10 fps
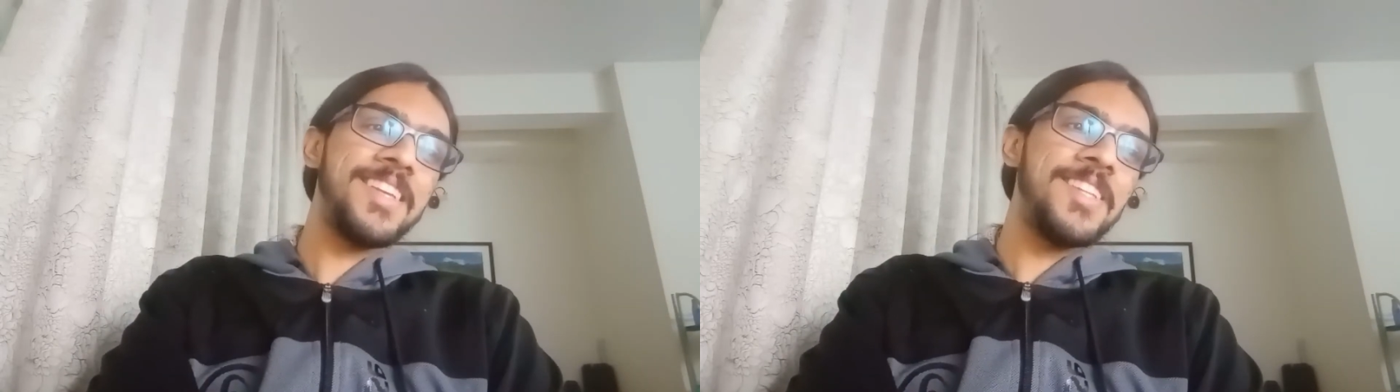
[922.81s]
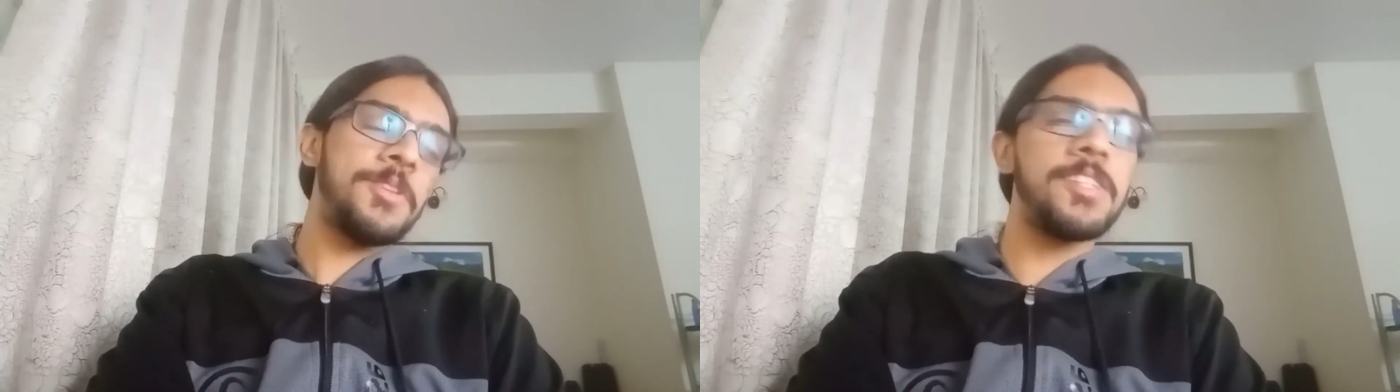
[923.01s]

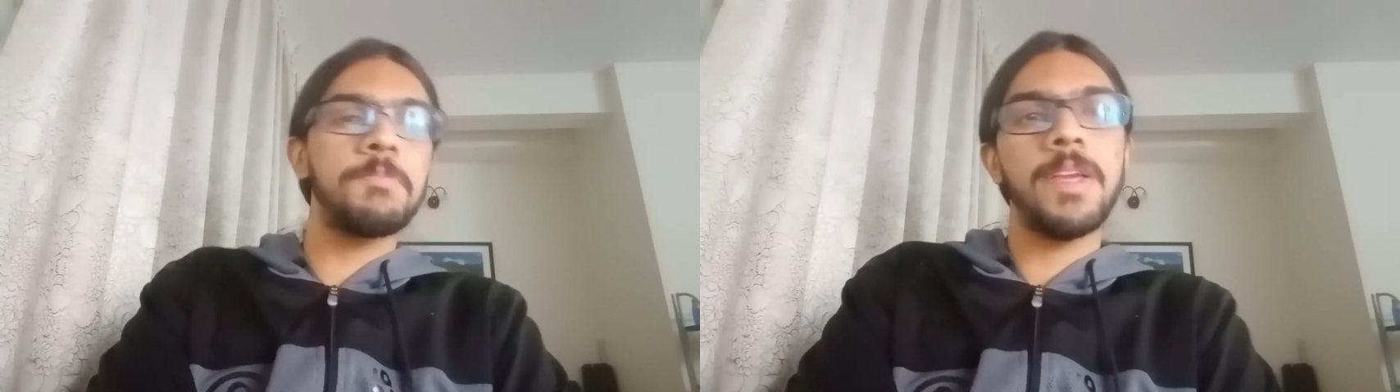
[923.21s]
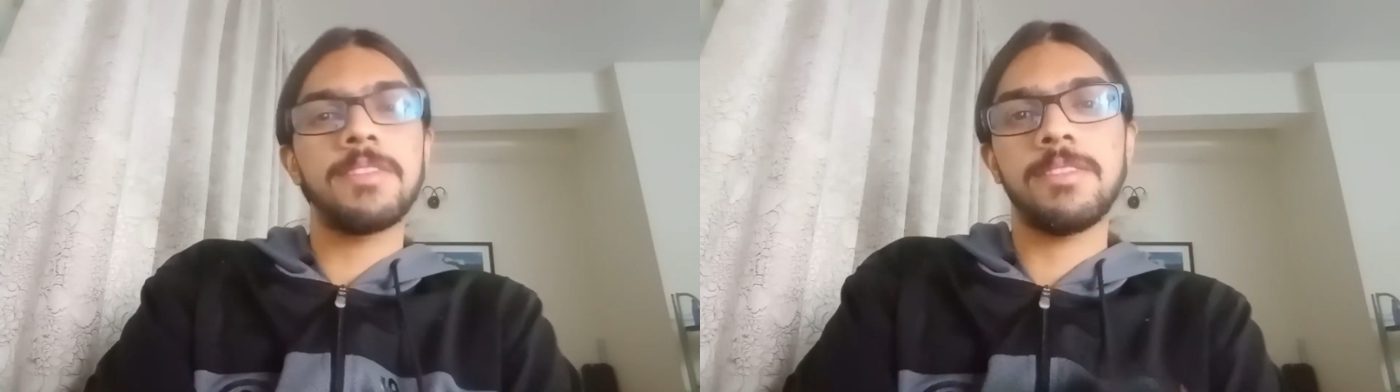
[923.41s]
So
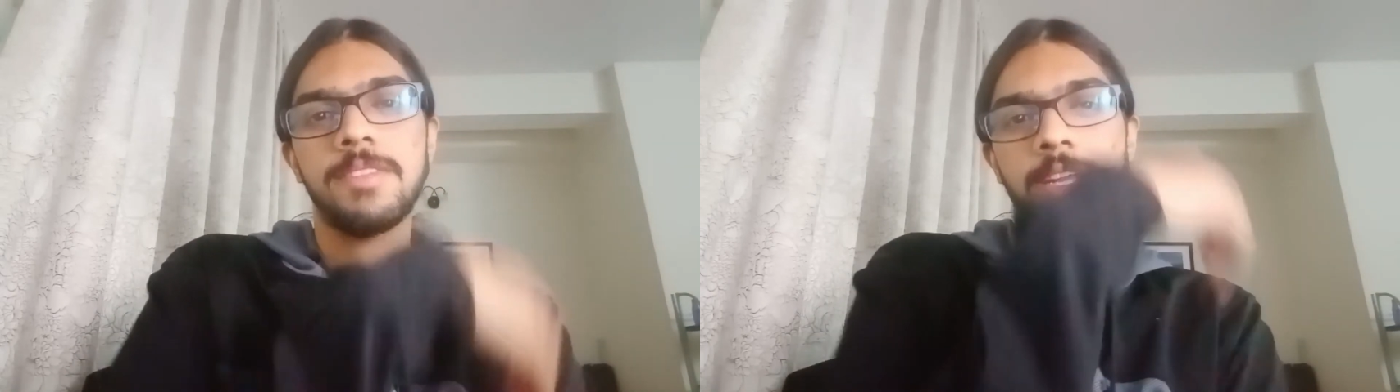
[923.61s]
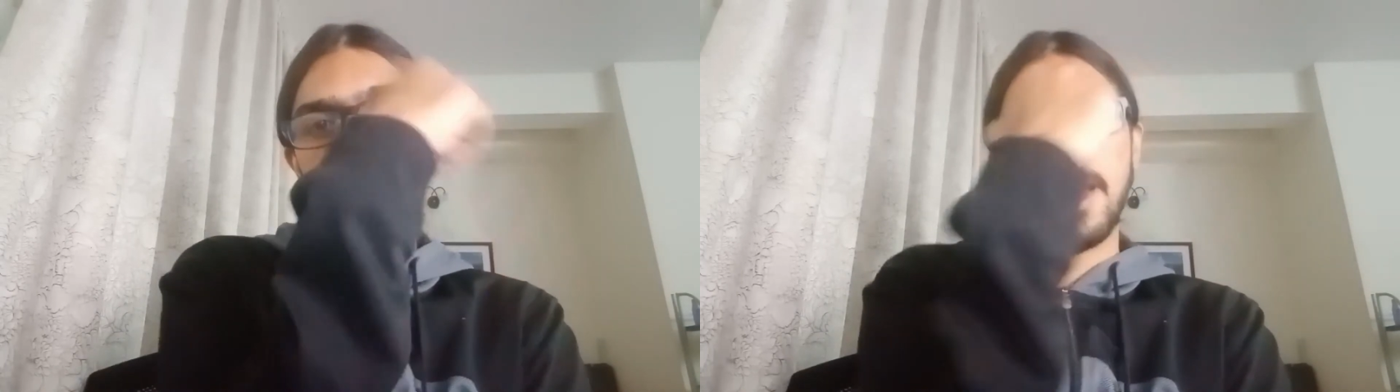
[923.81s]
this makes
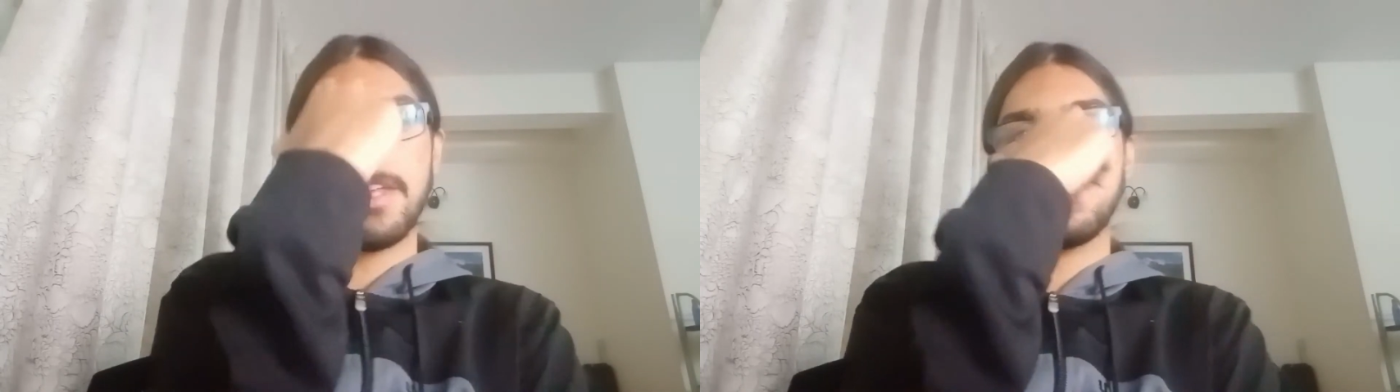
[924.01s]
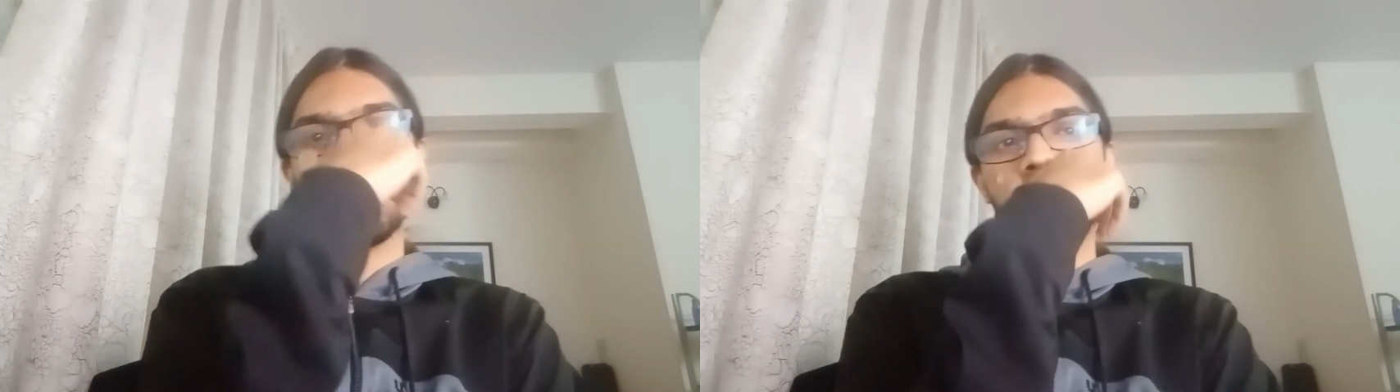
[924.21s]
us
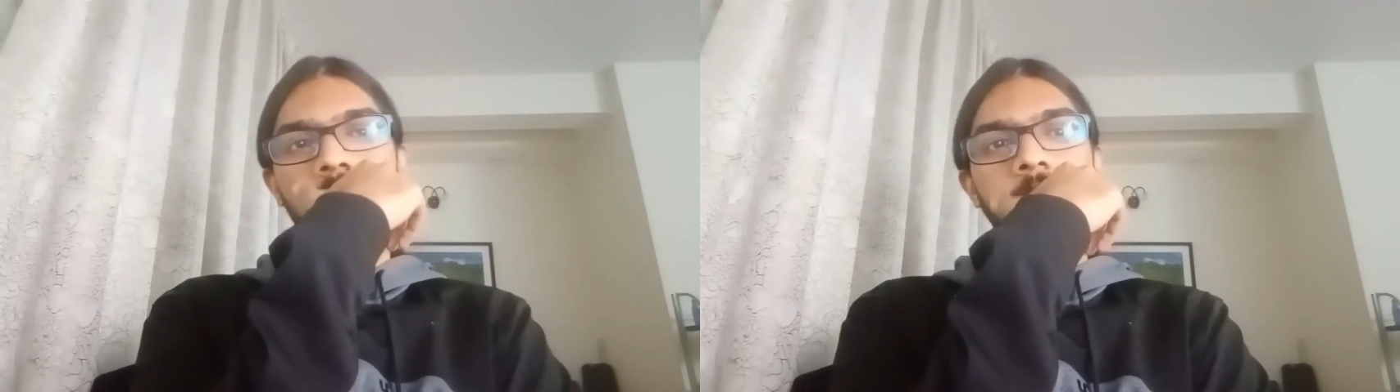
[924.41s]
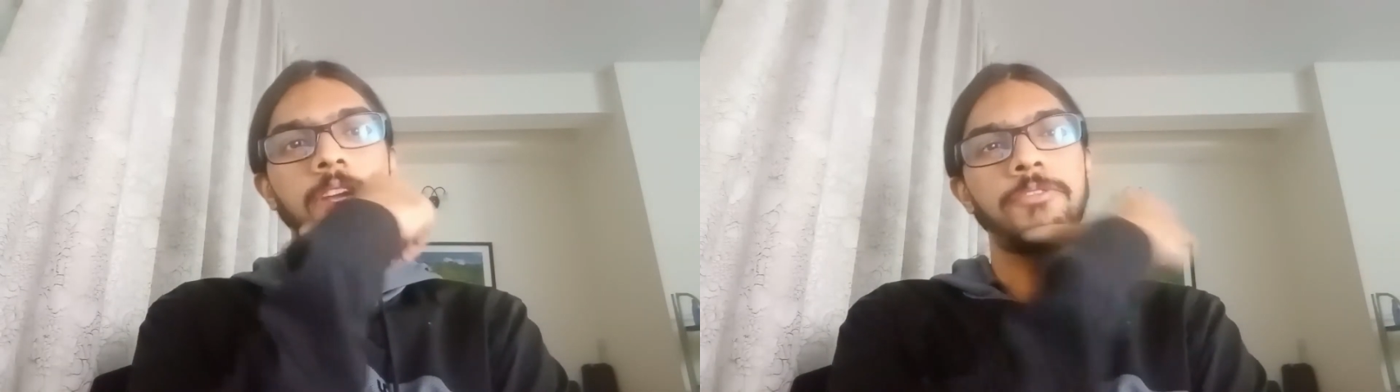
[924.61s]
engage in
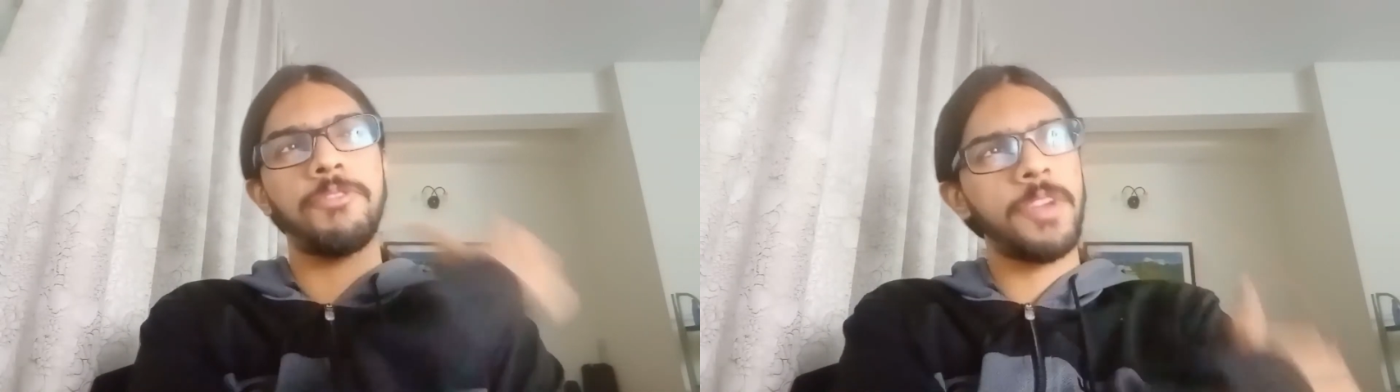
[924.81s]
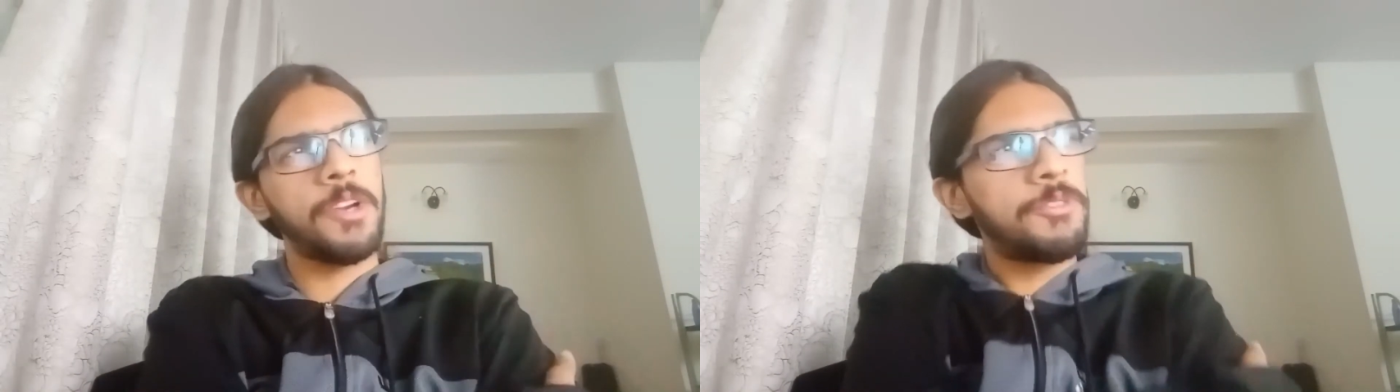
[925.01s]
very
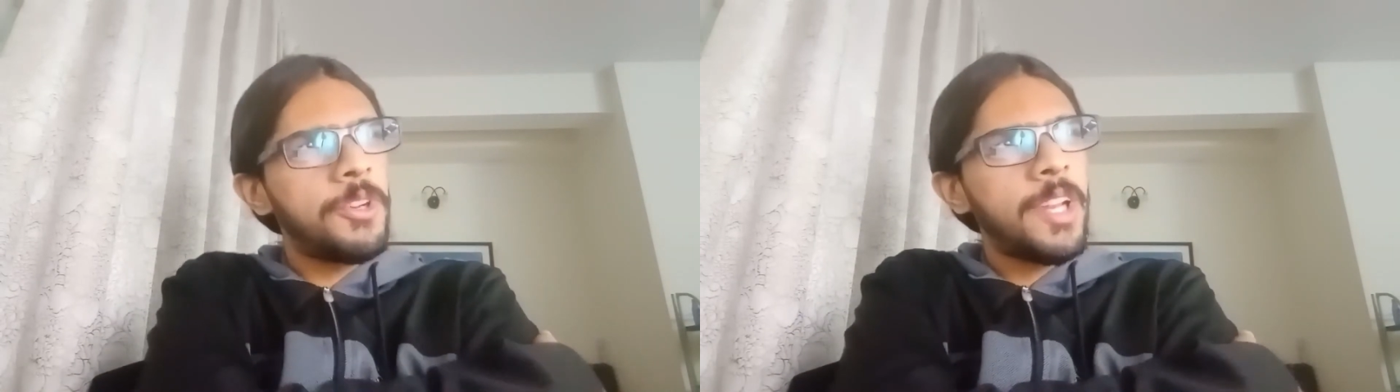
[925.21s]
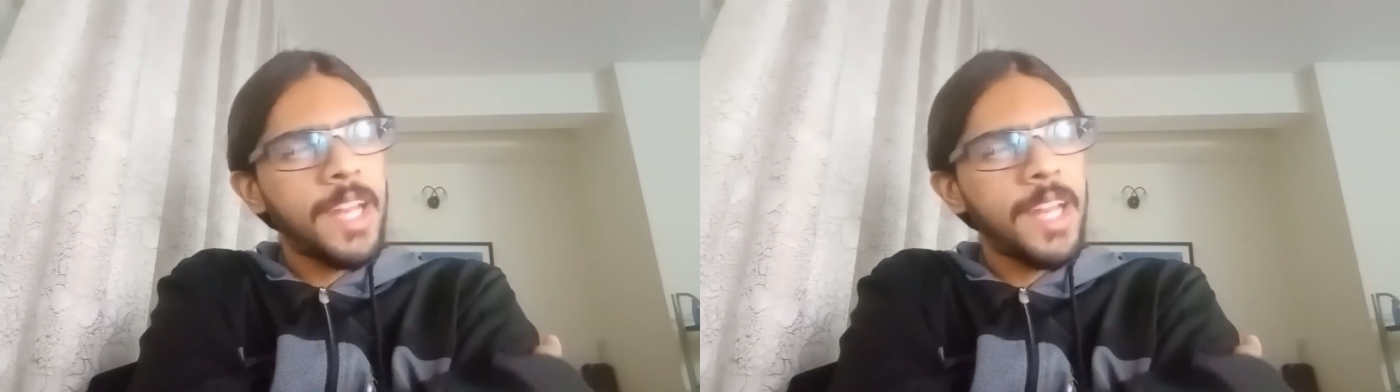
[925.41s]
fearful